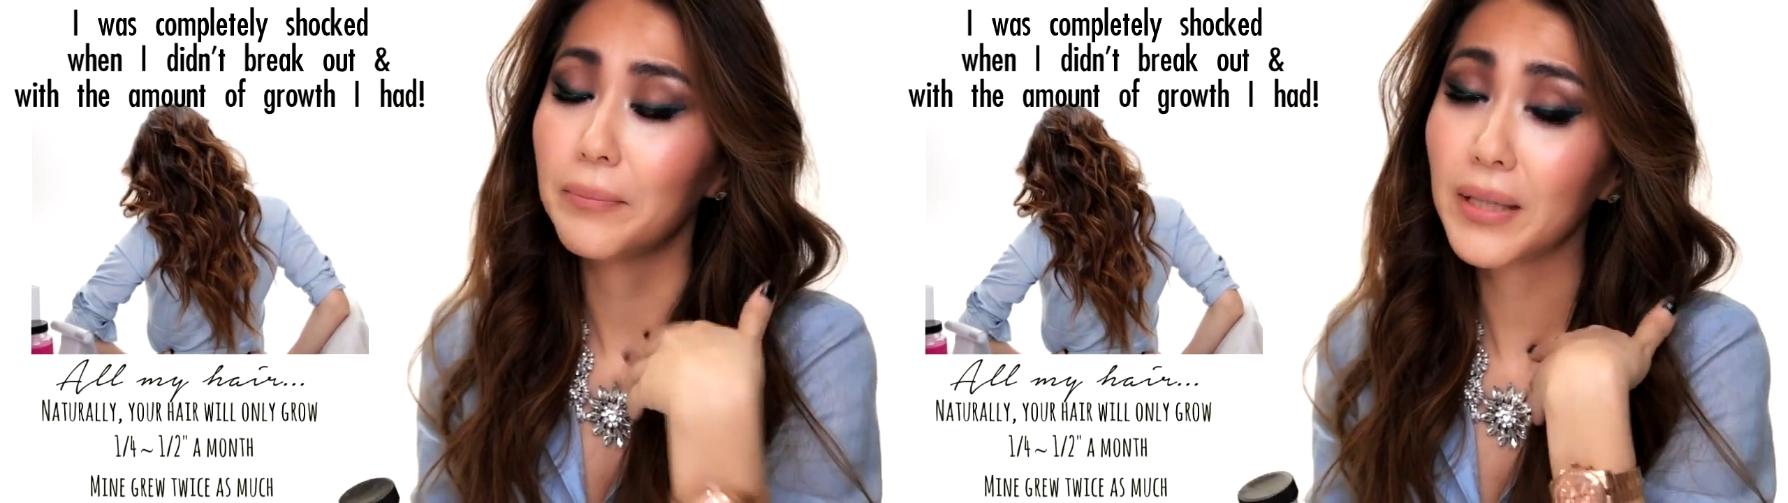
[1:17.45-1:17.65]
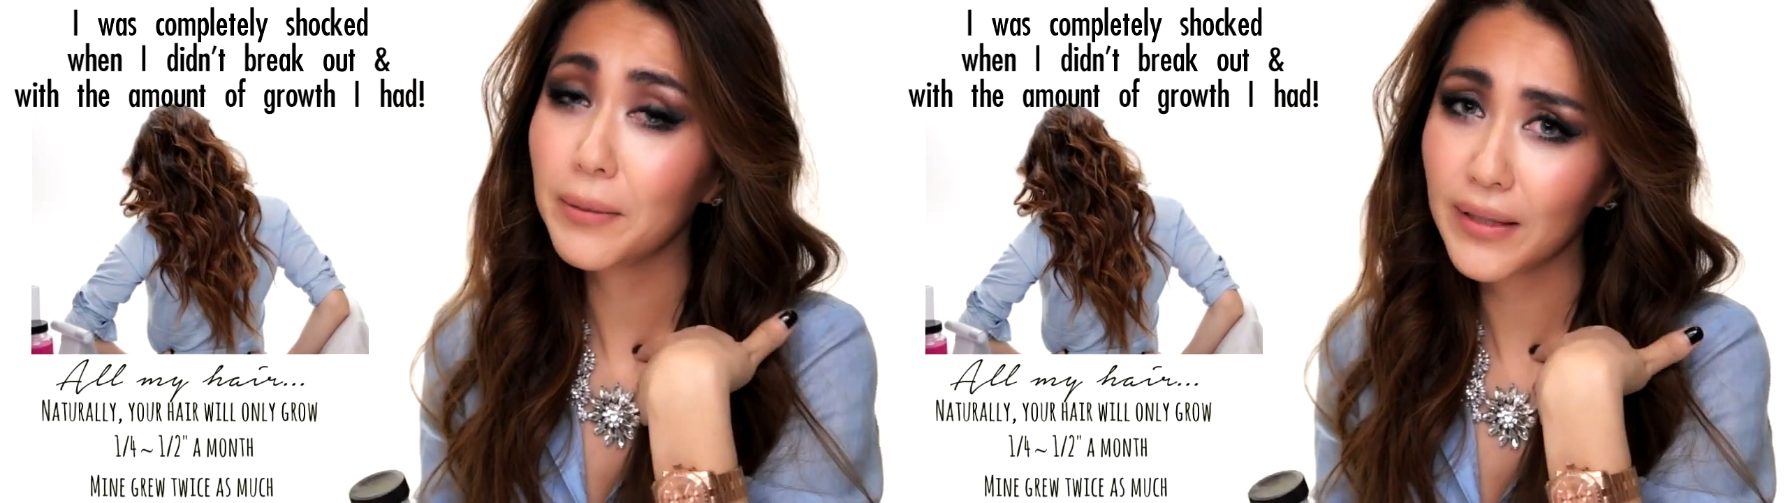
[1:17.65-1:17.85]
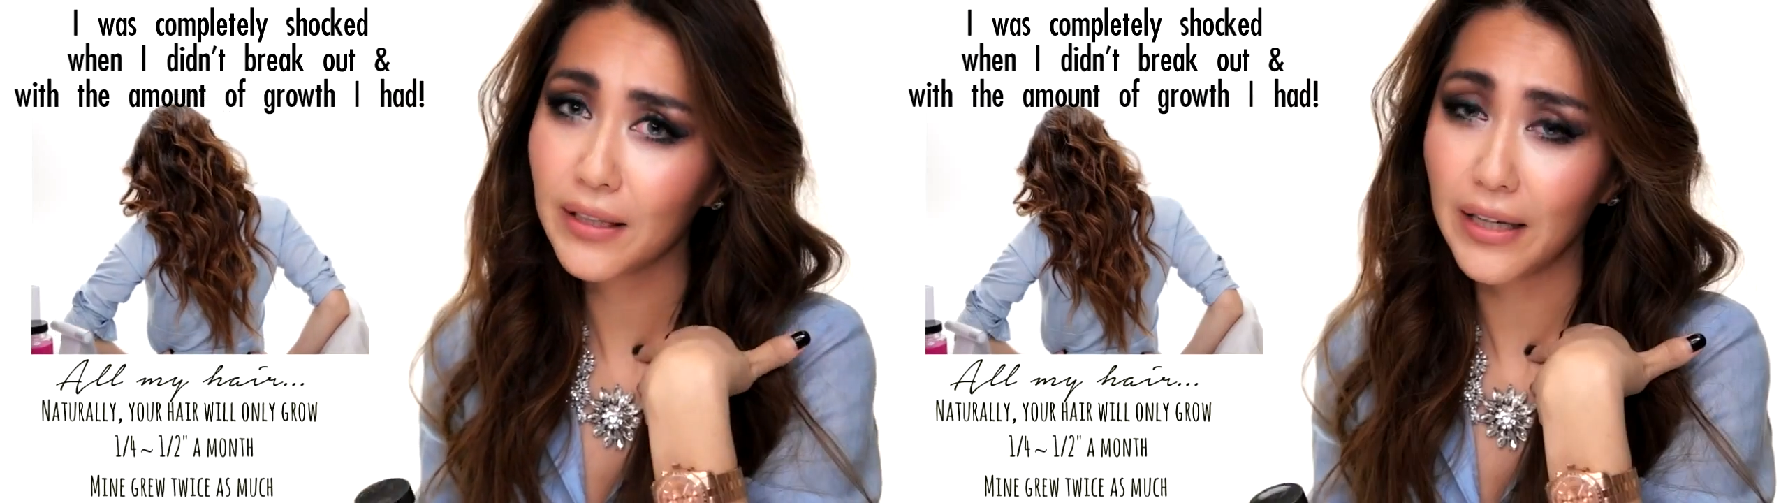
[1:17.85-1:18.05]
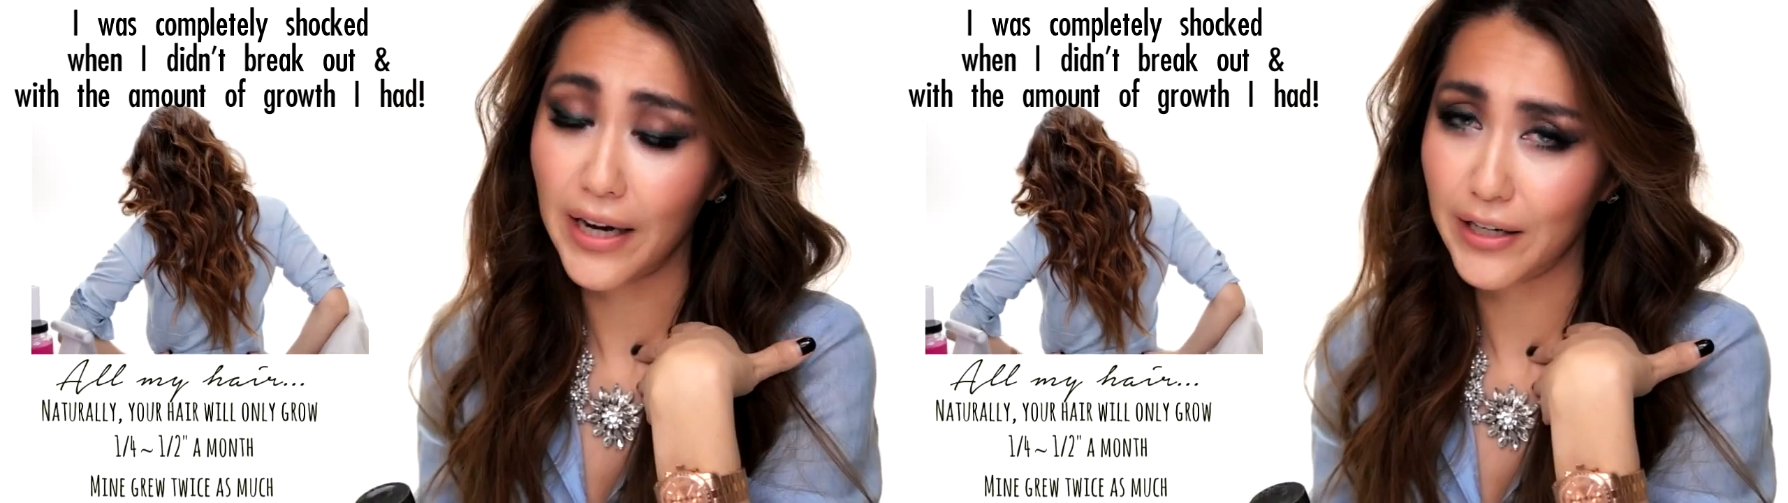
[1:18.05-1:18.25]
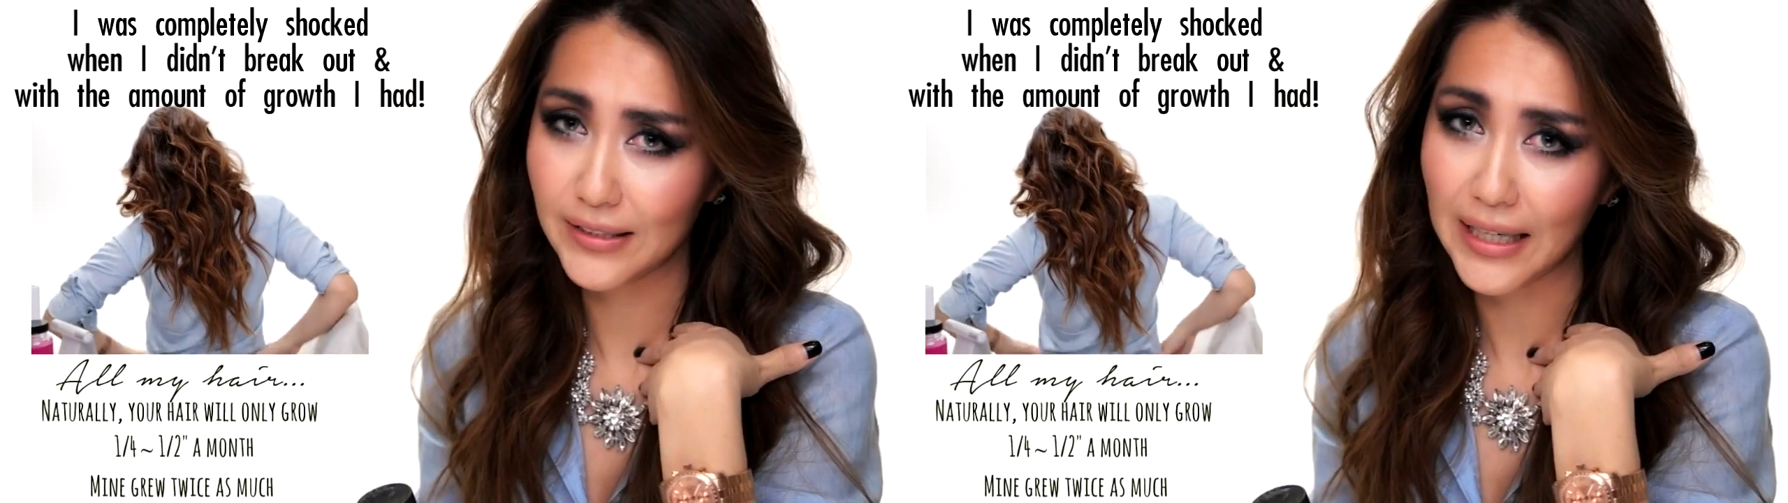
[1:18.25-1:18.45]
me being a
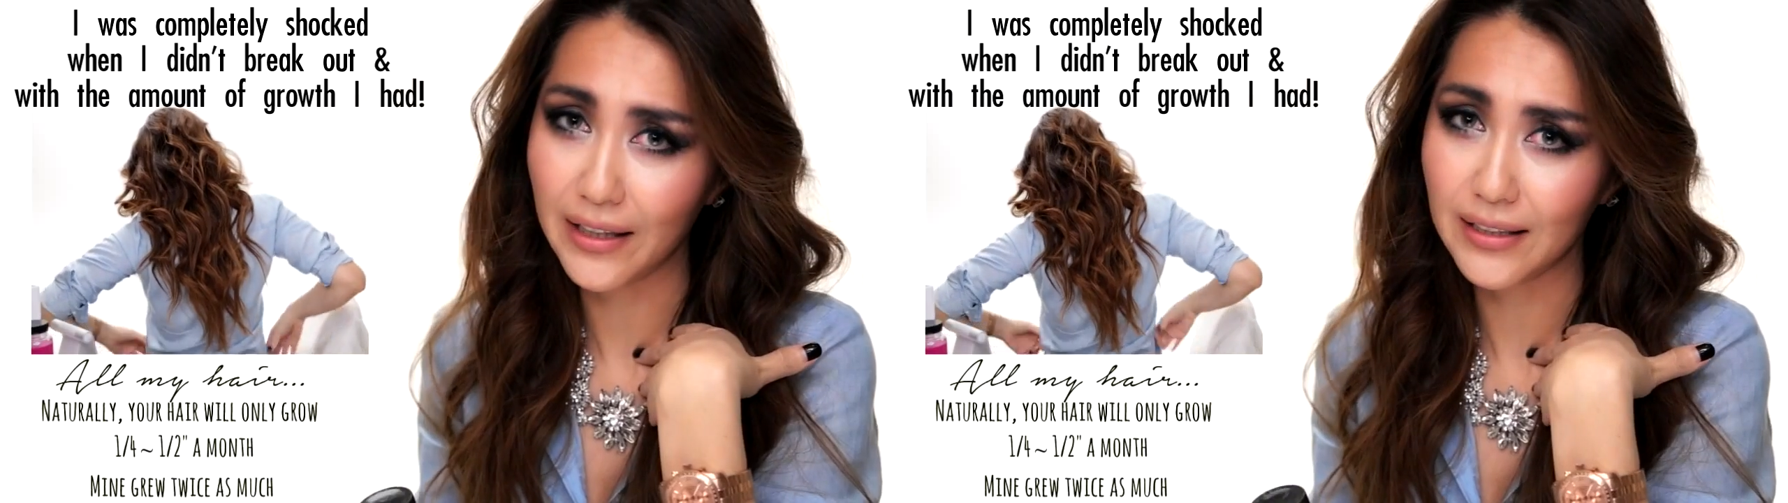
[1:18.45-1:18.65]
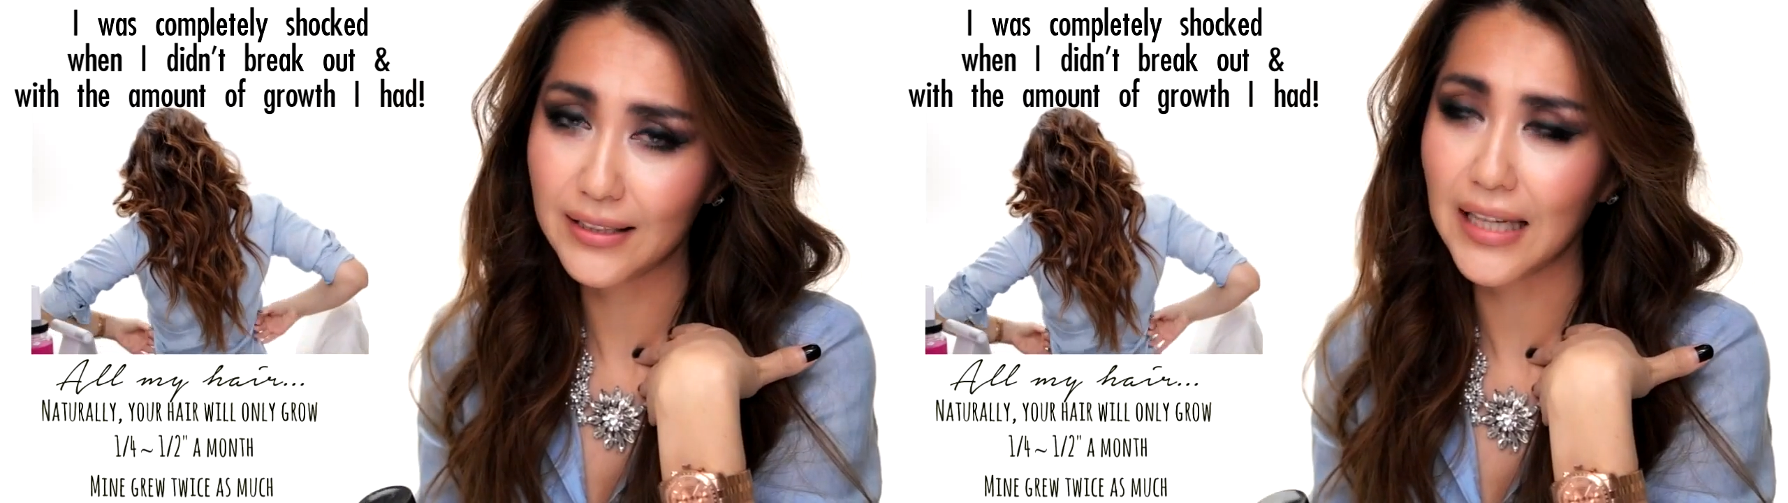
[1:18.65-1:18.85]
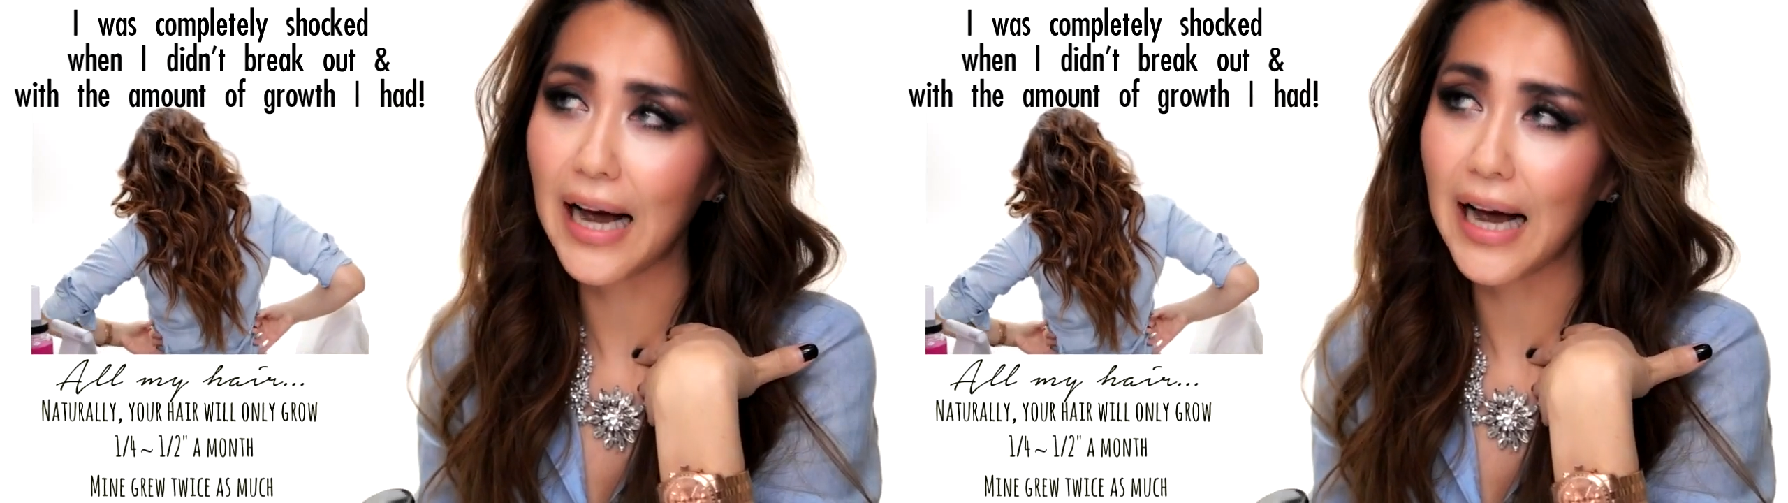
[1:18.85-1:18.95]
hairstylist,